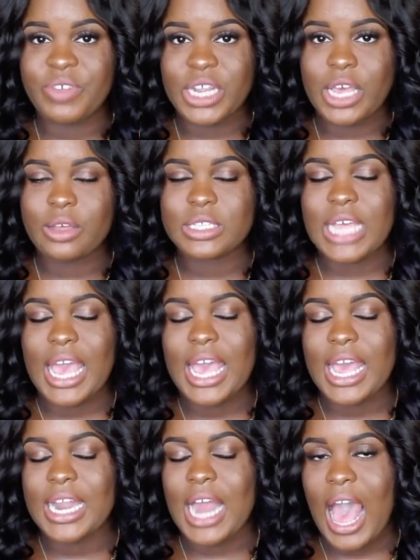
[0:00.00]
of videos,
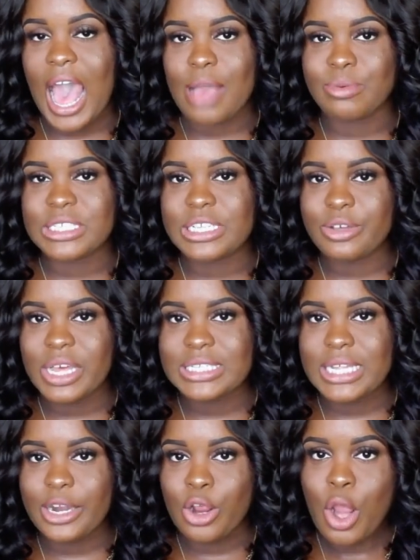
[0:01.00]
and I will see you
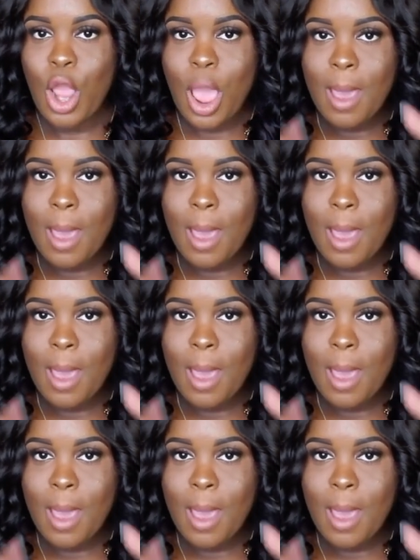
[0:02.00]
guys later.